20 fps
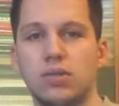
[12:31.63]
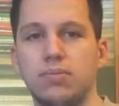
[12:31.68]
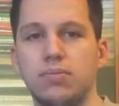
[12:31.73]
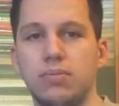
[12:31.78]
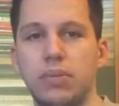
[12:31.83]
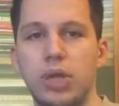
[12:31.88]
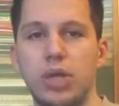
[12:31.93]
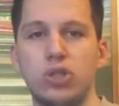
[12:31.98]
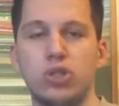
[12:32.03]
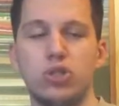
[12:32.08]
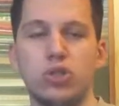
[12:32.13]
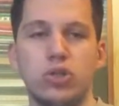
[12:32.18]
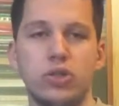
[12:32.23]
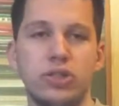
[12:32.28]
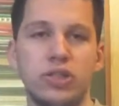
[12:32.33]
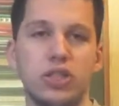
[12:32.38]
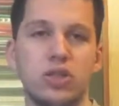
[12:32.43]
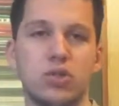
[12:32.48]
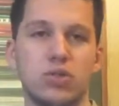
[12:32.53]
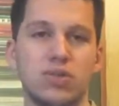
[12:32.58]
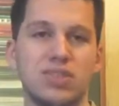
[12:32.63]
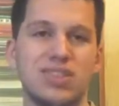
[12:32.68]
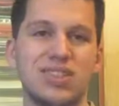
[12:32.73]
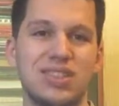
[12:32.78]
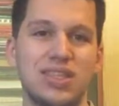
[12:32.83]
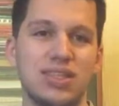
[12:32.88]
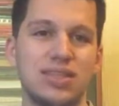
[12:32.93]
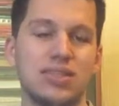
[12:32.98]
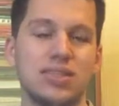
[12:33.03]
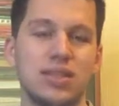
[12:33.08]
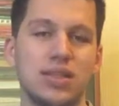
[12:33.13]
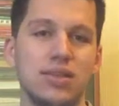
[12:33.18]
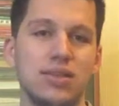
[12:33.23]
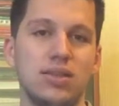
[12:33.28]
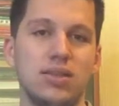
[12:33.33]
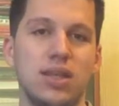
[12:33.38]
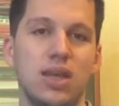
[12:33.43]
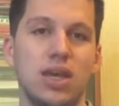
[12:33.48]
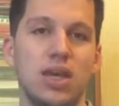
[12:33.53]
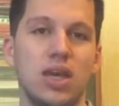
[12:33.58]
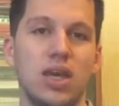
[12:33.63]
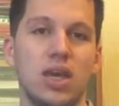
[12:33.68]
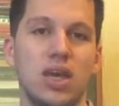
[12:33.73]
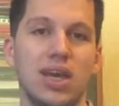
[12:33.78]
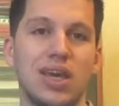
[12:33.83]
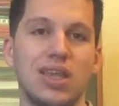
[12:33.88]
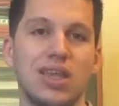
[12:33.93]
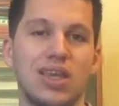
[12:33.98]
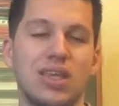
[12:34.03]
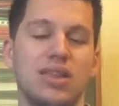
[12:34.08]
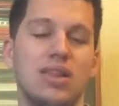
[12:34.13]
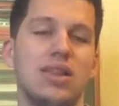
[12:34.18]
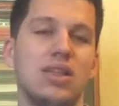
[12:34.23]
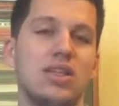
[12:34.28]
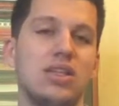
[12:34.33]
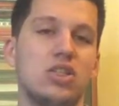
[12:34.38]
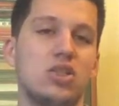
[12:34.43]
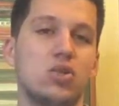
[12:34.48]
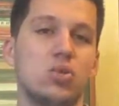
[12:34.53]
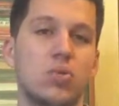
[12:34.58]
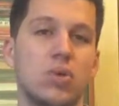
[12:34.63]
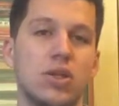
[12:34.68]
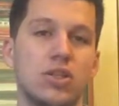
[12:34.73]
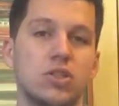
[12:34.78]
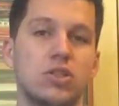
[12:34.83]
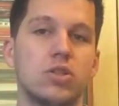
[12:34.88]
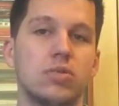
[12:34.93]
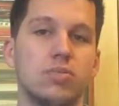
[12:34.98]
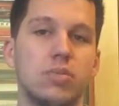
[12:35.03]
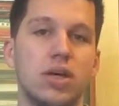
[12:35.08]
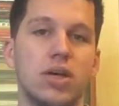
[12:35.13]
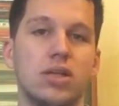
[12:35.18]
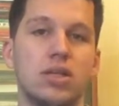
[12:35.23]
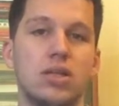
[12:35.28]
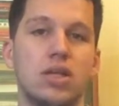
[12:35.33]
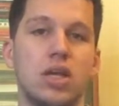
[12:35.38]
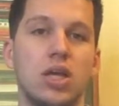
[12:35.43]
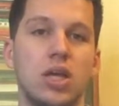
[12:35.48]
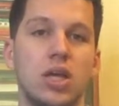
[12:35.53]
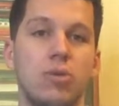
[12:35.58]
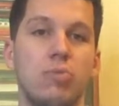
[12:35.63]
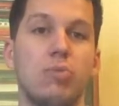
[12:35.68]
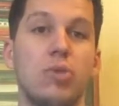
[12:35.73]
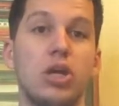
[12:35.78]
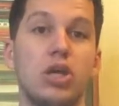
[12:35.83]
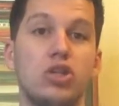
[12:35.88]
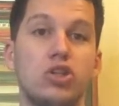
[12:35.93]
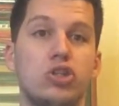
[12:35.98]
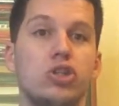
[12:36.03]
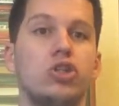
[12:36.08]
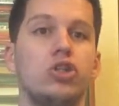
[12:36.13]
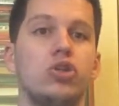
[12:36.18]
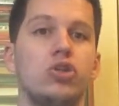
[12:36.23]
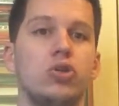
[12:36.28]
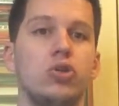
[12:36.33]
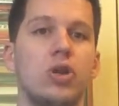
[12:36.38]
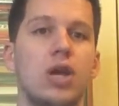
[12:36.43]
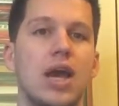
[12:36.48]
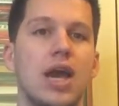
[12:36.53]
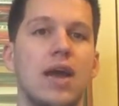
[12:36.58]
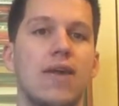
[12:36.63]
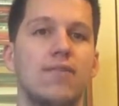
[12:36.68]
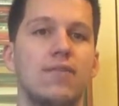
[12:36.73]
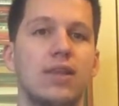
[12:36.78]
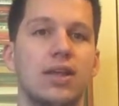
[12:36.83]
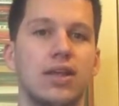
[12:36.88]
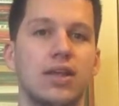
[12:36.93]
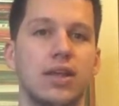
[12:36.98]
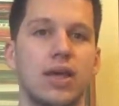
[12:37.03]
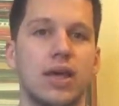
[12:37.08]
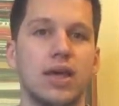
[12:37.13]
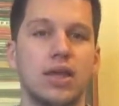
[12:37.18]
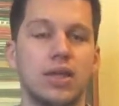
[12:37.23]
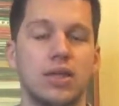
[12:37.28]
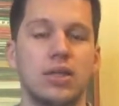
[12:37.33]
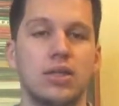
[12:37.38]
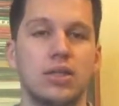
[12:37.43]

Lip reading: Make sure they're consistent, and at least once a month make sure you have that